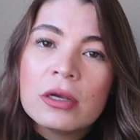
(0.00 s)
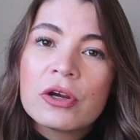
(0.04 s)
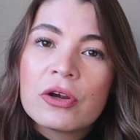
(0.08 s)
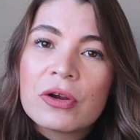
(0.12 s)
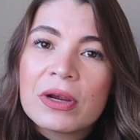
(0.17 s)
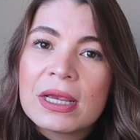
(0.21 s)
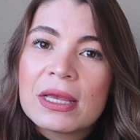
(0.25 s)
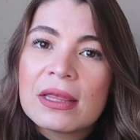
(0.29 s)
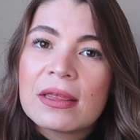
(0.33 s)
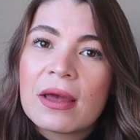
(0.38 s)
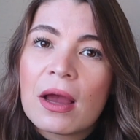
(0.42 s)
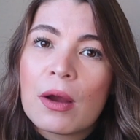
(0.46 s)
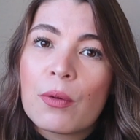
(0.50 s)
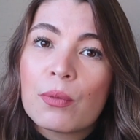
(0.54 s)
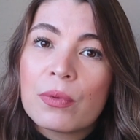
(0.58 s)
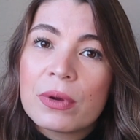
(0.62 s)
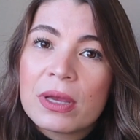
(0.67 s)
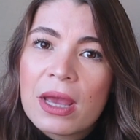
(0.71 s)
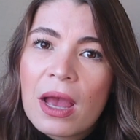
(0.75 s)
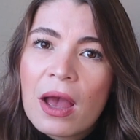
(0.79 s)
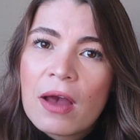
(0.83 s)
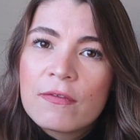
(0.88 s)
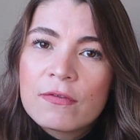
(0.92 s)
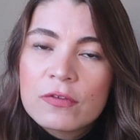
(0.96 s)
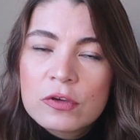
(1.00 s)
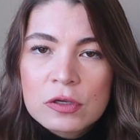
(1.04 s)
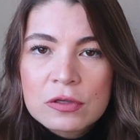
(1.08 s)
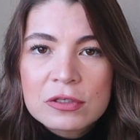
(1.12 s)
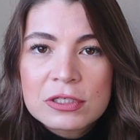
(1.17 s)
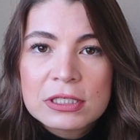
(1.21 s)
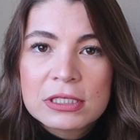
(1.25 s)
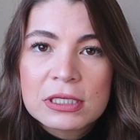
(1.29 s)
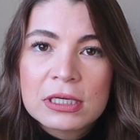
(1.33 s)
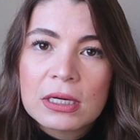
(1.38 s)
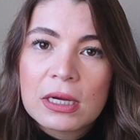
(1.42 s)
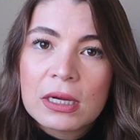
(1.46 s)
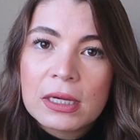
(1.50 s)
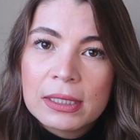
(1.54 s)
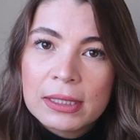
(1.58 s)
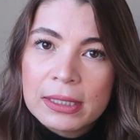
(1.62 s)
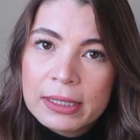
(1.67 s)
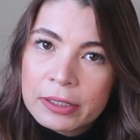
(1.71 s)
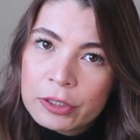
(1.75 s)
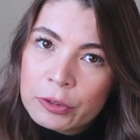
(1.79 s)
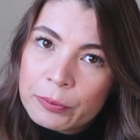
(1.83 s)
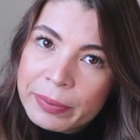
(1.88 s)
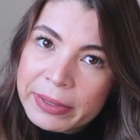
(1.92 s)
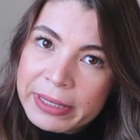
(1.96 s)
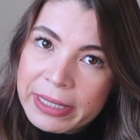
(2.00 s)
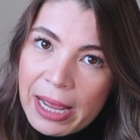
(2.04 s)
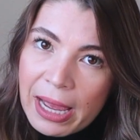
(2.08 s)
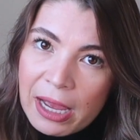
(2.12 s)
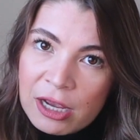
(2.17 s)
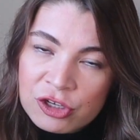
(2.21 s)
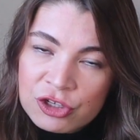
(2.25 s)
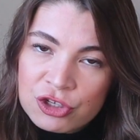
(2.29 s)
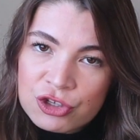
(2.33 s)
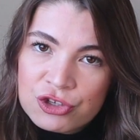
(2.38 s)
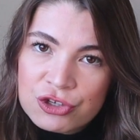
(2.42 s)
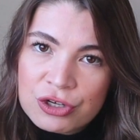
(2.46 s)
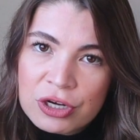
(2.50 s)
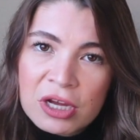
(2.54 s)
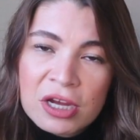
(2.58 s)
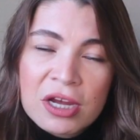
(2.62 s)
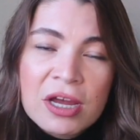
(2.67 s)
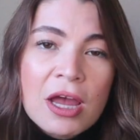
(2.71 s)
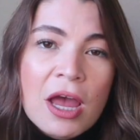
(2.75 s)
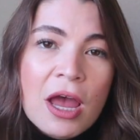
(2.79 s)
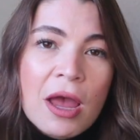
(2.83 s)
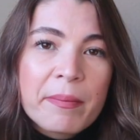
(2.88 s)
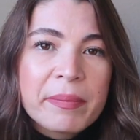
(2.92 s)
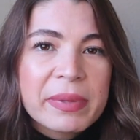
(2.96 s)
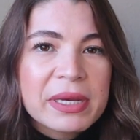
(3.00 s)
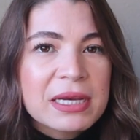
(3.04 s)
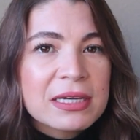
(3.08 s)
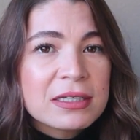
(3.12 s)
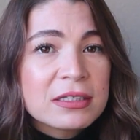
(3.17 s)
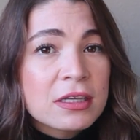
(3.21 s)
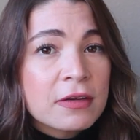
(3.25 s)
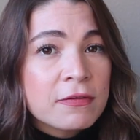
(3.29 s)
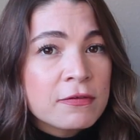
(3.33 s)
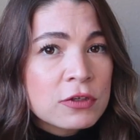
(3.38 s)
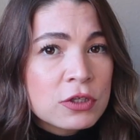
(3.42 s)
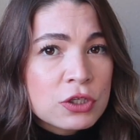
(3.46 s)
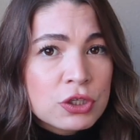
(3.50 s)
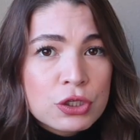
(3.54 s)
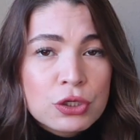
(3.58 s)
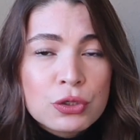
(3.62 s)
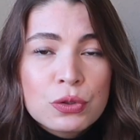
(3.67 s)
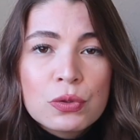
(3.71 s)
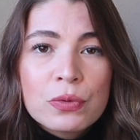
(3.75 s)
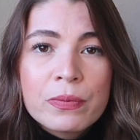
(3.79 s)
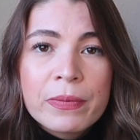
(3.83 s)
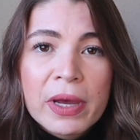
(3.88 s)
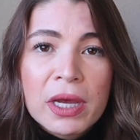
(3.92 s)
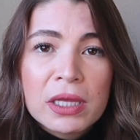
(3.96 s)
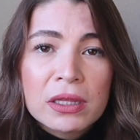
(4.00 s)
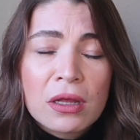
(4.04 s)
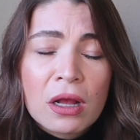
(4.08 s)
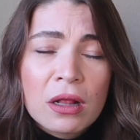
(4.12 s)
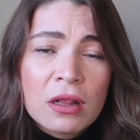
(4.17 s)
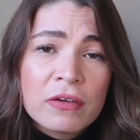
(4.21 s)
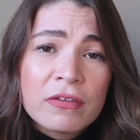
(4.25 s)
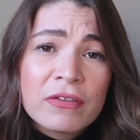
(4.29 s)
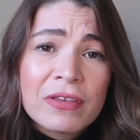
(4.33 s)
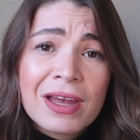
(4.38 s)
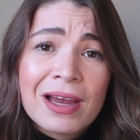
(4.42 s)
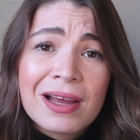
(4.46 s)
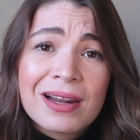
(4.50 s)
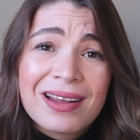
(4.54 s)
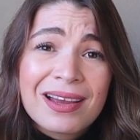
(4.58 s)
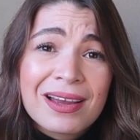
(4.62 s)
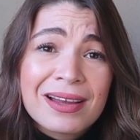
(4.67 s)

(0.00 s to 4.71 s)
agree that we have used it a little bit extra because of Zoom and all of that,